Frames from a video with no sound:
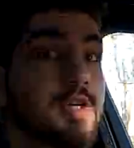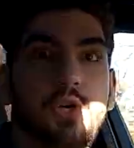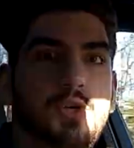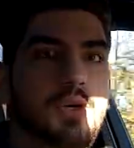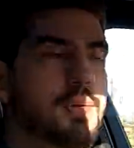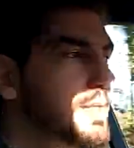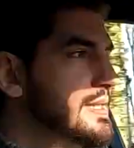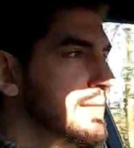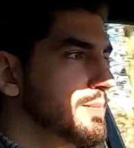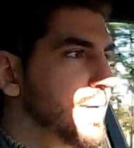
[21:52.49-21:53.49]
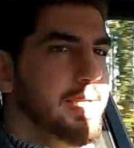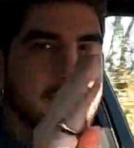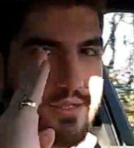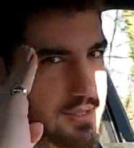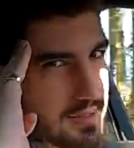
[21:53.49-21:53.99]
No, no, no, it's not bye.
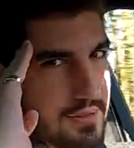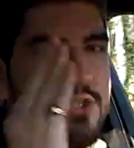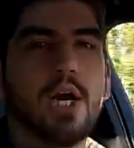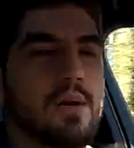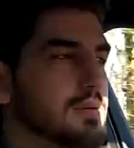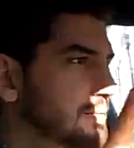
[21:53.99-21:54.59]
It's ciao.